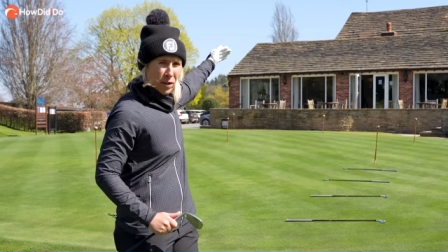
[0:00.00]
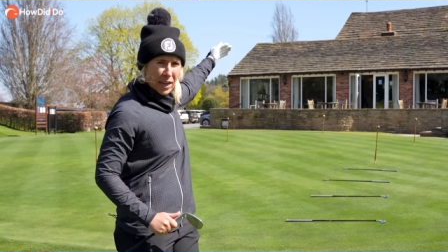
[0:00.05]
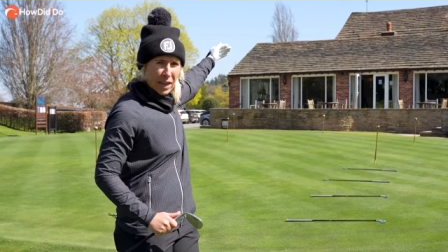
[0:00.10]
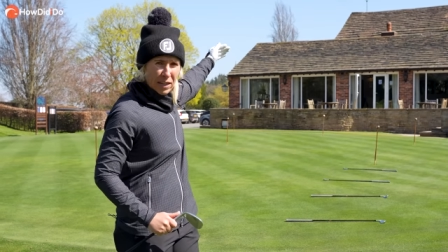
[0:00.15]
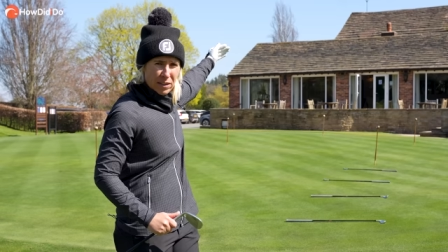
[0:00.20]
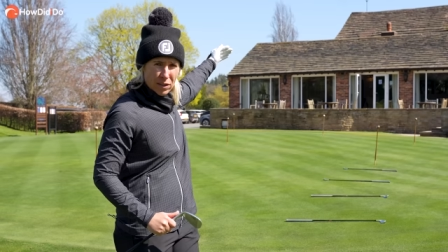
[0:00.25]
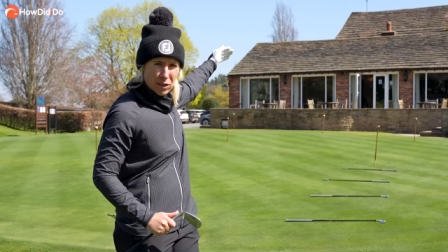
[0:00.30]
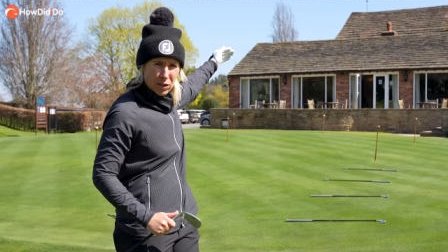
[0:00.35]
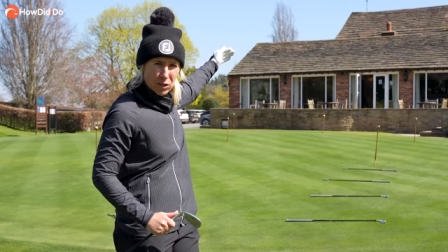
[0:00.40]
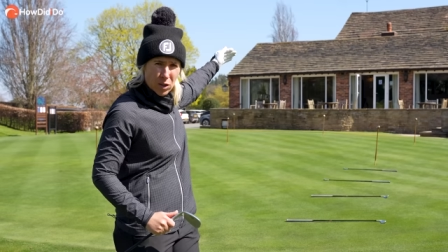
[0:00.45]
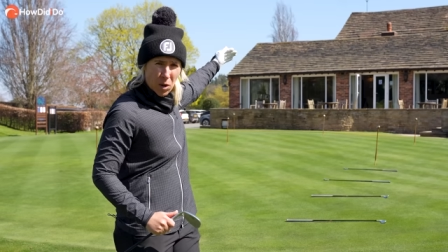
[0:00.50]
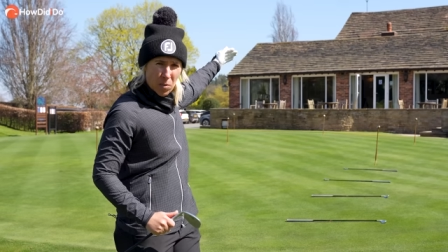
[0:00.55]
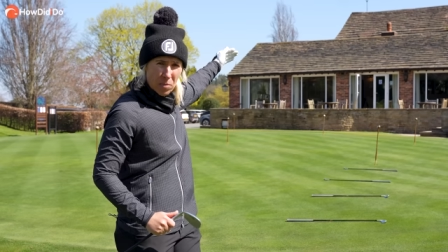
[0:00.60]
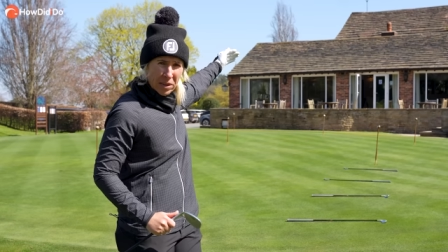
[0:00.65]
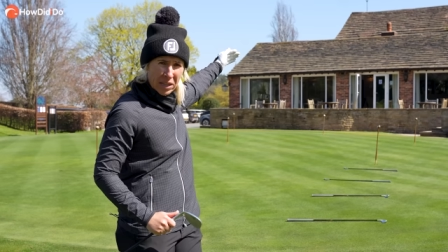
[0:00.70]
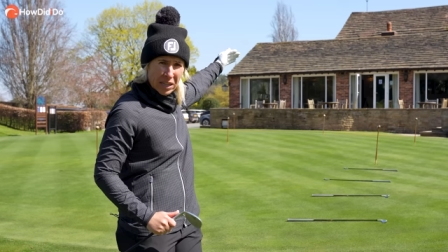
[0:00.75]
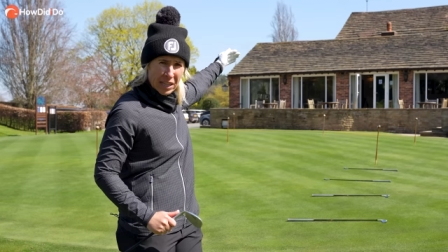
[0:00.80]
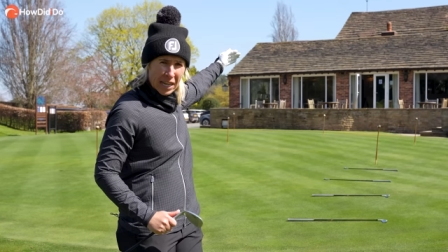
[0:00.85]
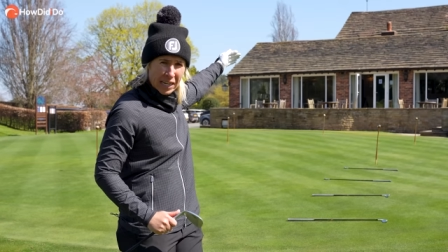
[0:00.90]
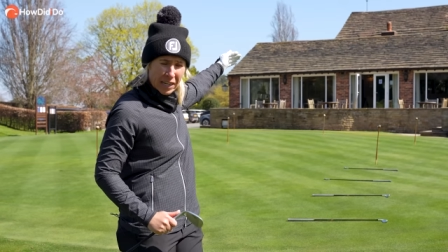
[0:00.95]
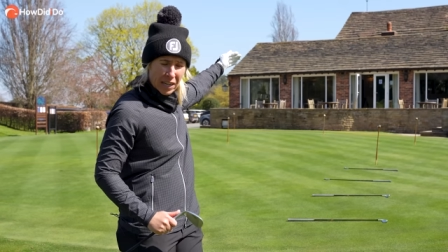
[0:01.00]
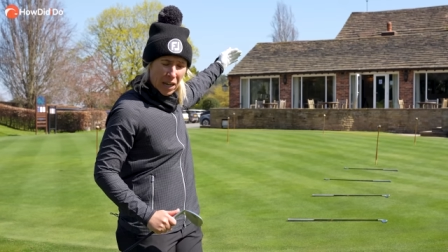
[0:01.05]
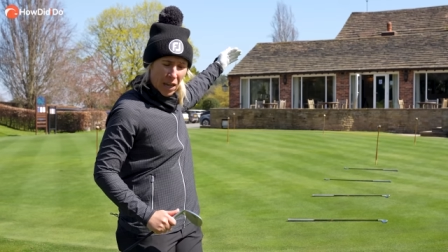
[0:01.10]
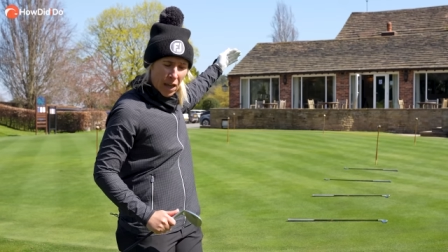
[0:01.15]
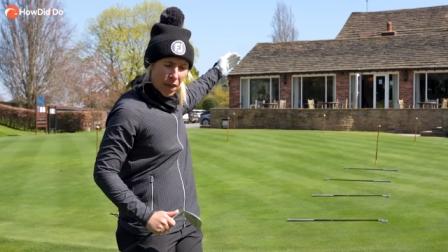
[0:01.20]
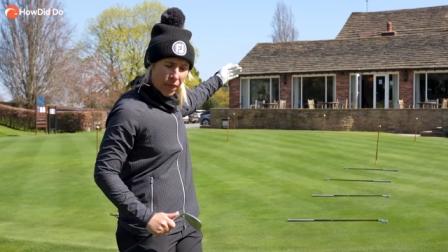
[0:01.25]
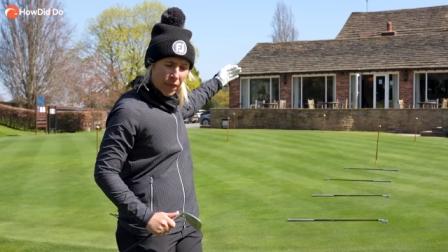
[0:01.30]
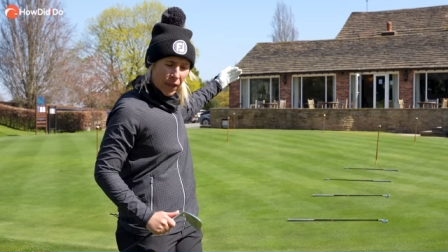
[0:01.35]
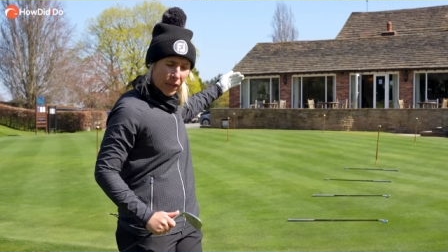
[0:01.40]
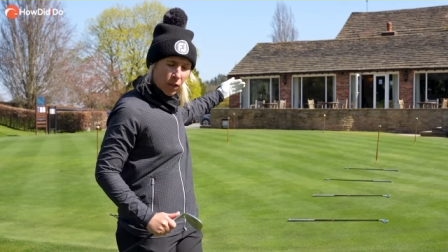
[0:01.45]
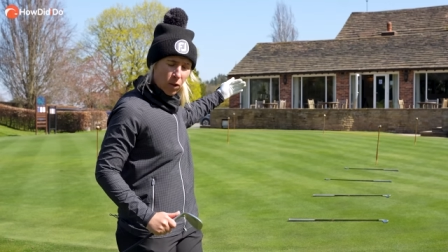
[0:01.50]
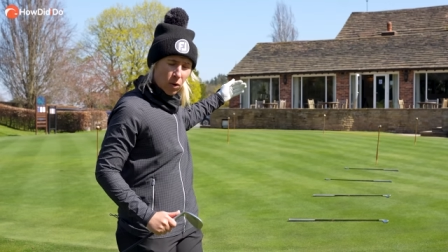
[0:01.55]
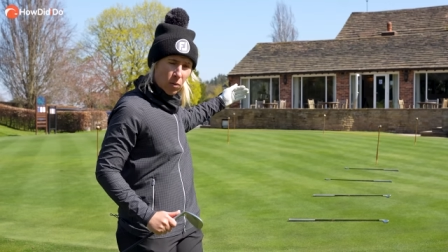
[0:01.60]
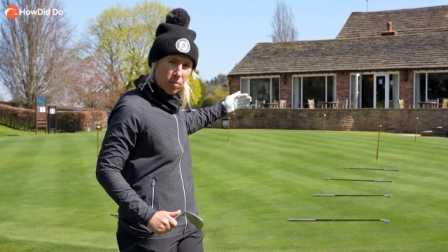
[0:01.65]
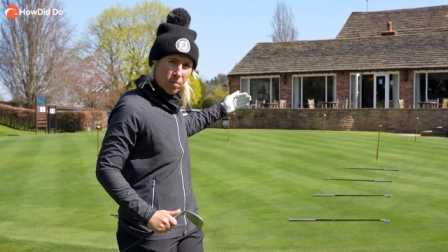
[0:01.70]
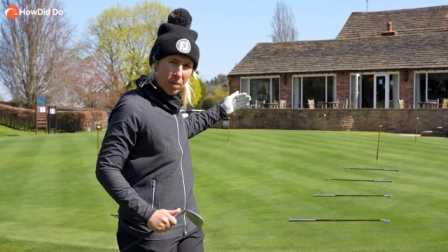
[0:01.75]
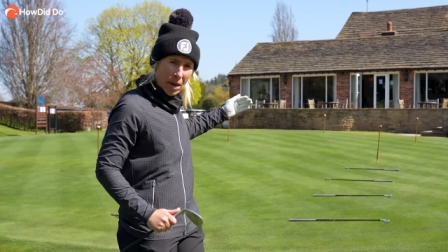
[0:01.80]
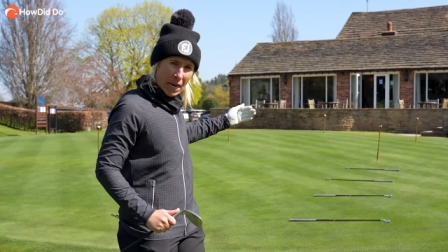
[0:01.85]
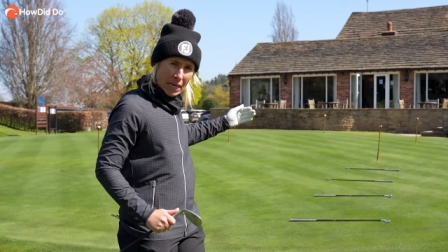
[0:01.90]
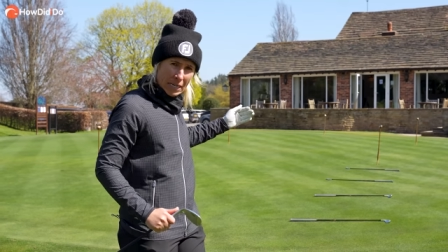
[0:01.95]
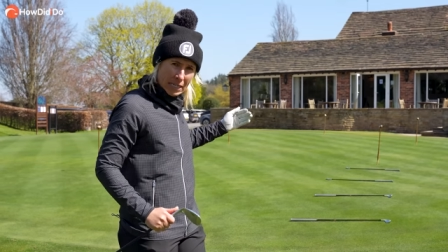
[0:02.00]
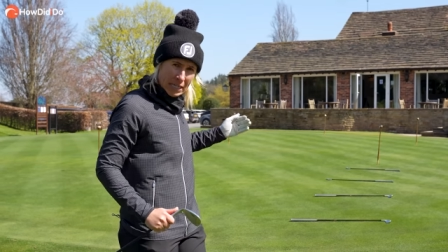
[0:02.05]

get to the top of the ladder, then come back